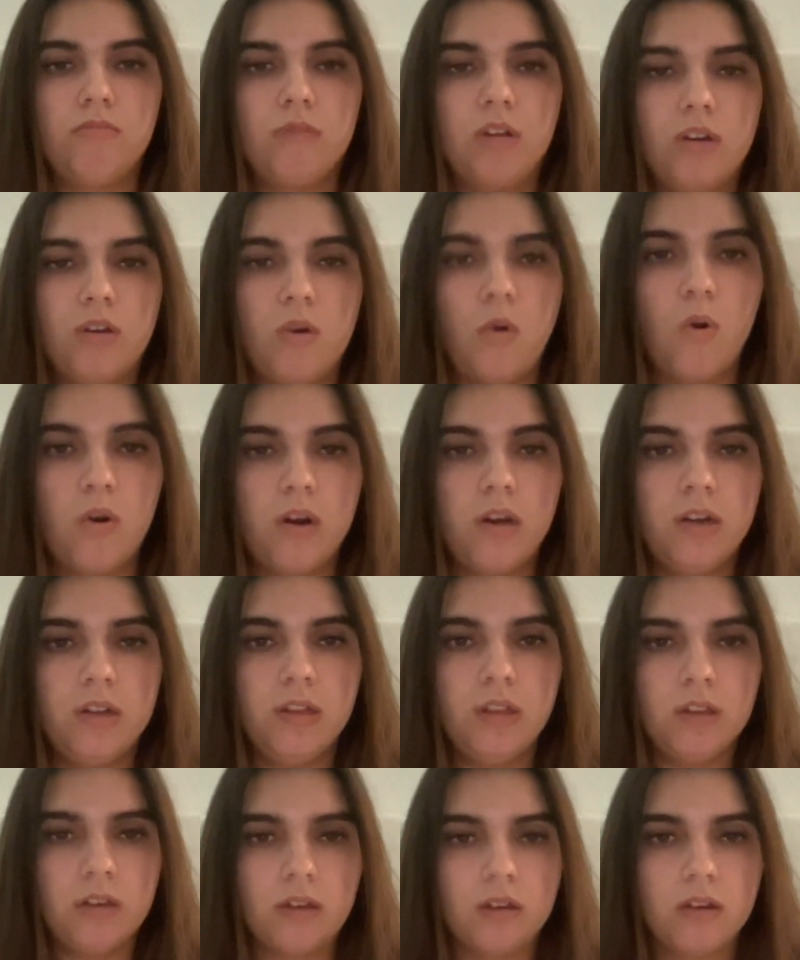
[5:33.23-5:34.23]
According to
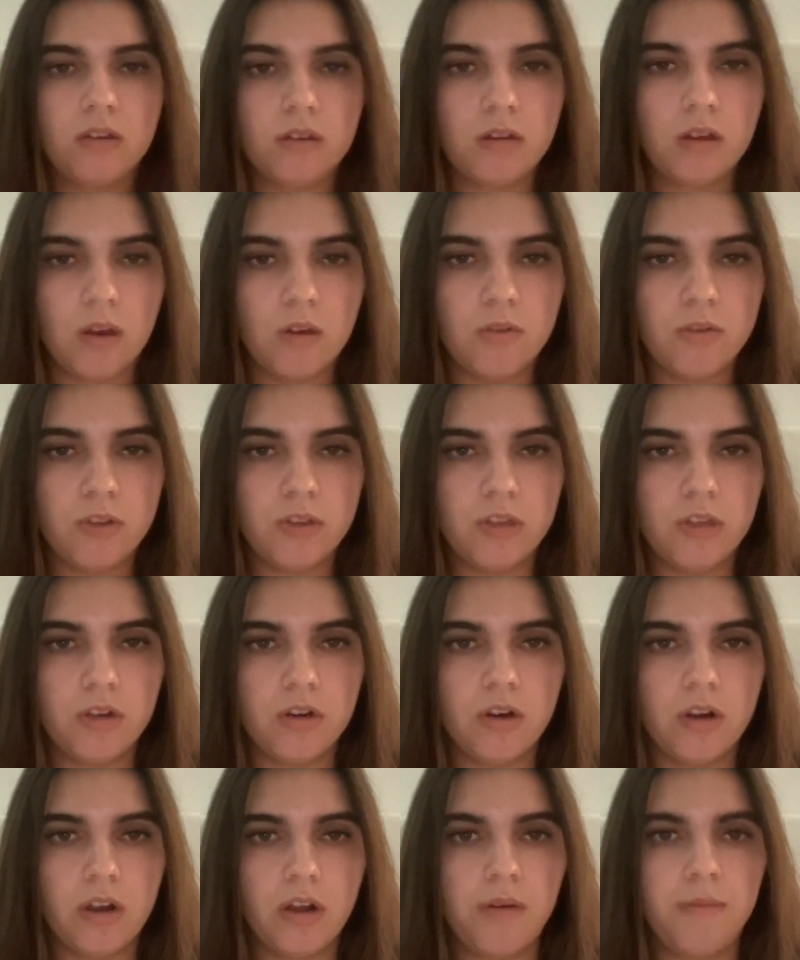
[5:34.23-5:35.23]
the Coase
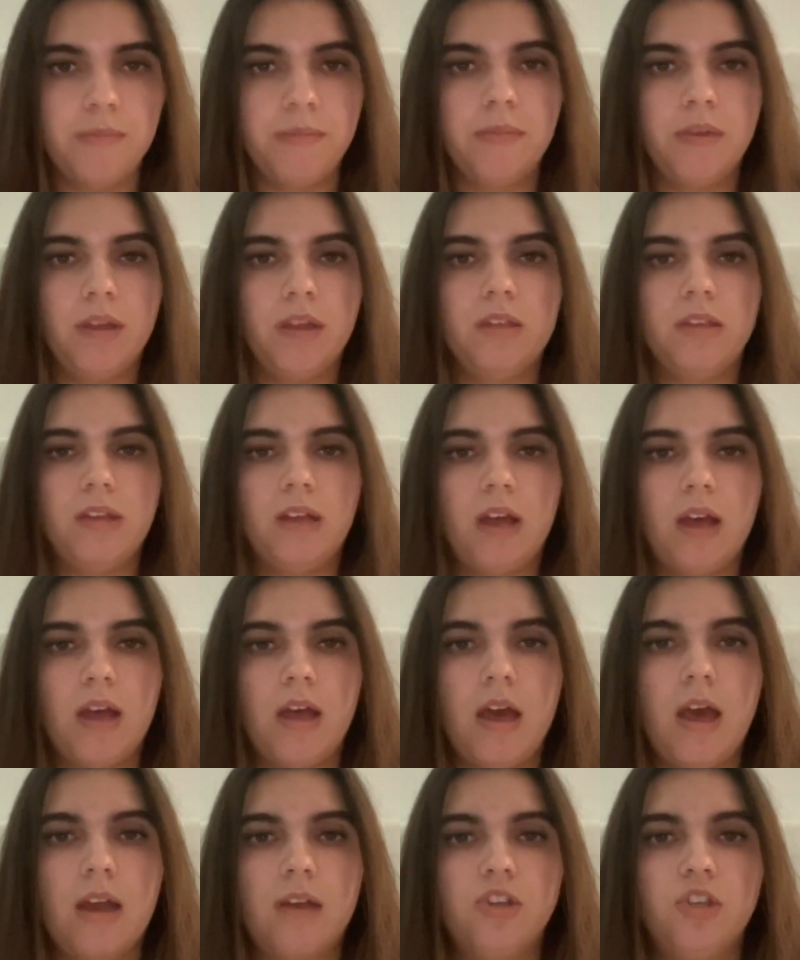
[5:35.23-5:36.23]
theorem, it's
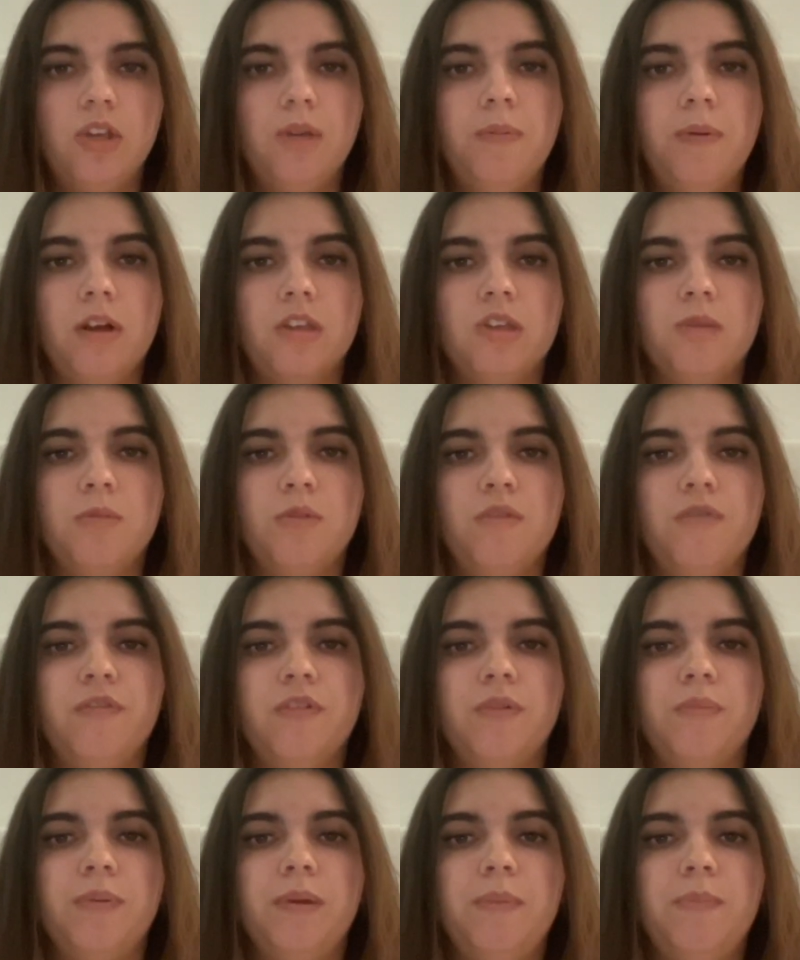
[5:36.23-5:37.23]
actually possible
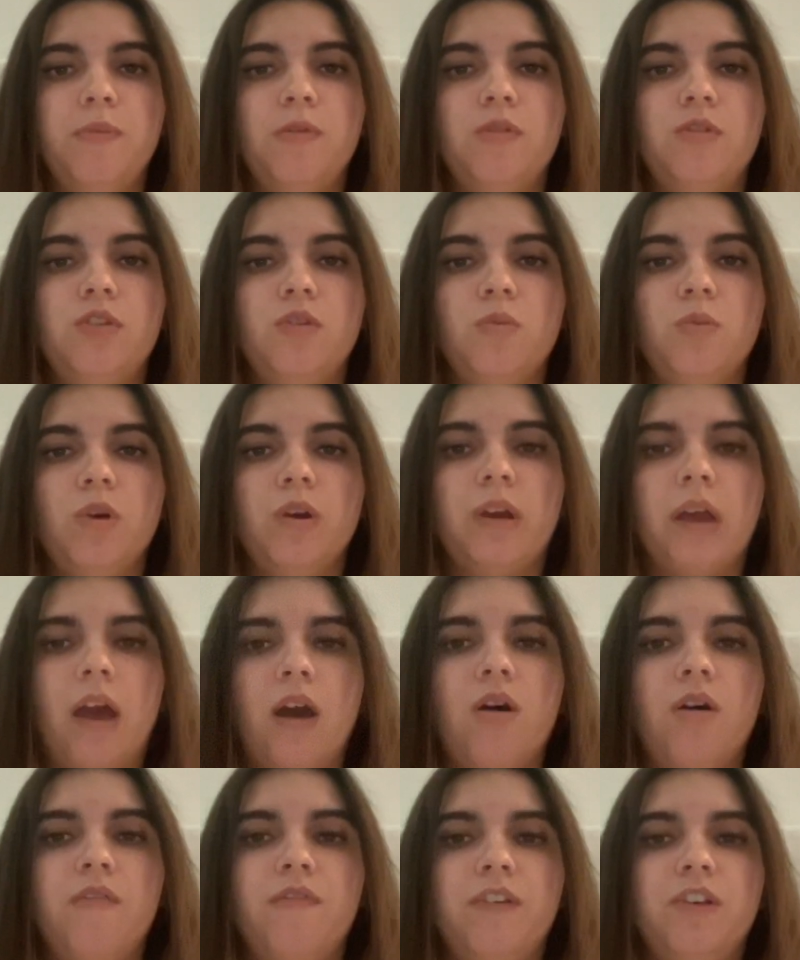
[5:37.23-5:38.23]
for people to work
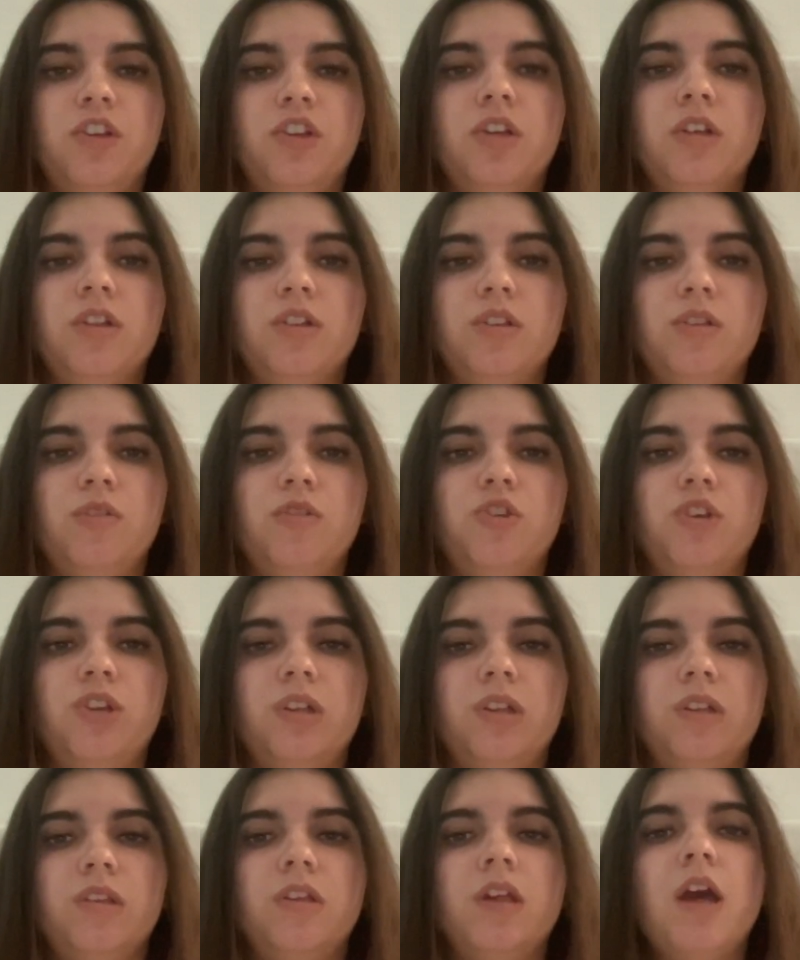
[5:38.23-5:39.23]
out efficient
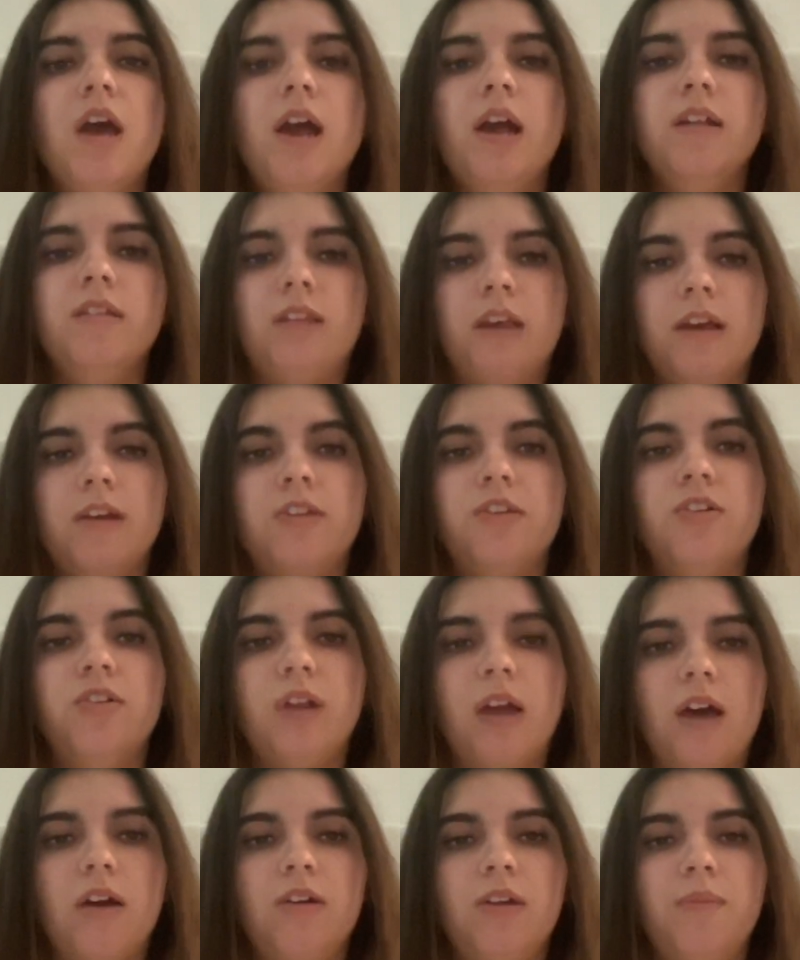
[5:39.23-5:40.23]
solutions to
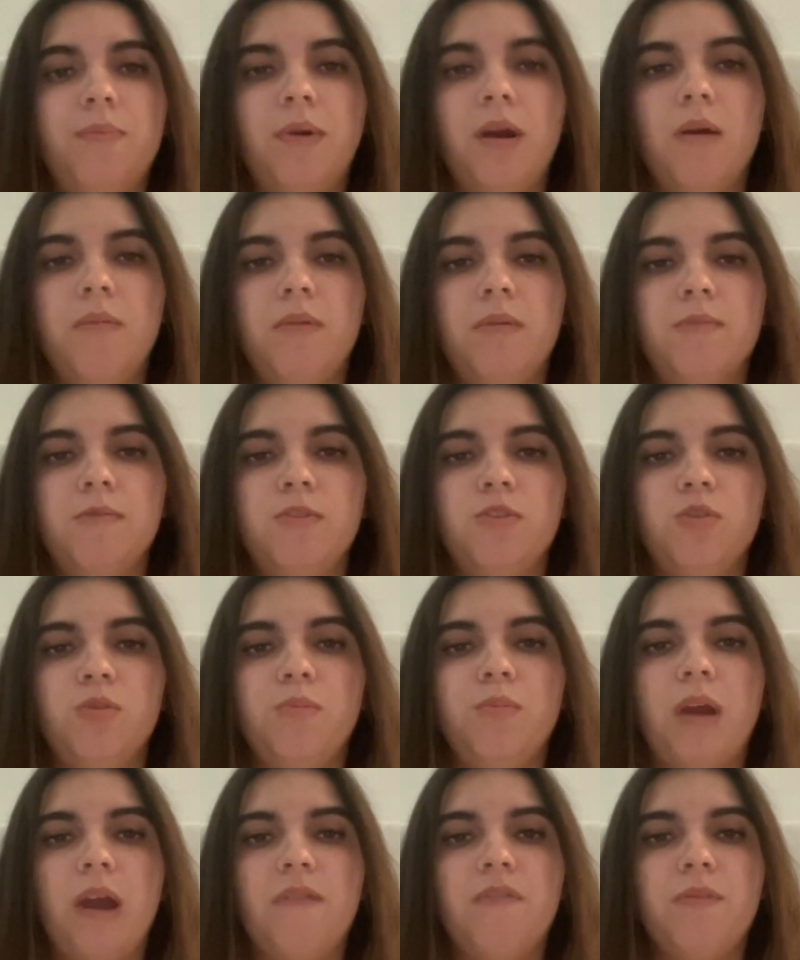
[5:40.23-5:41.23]
externality problems through
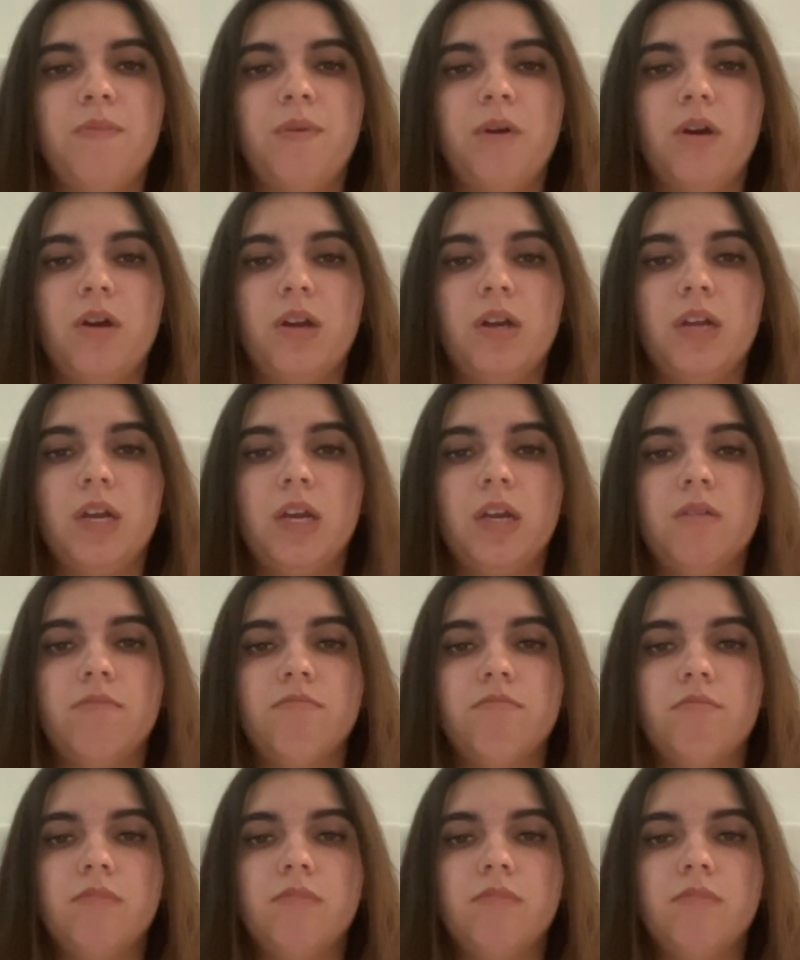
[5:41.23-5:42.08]
private bargaining,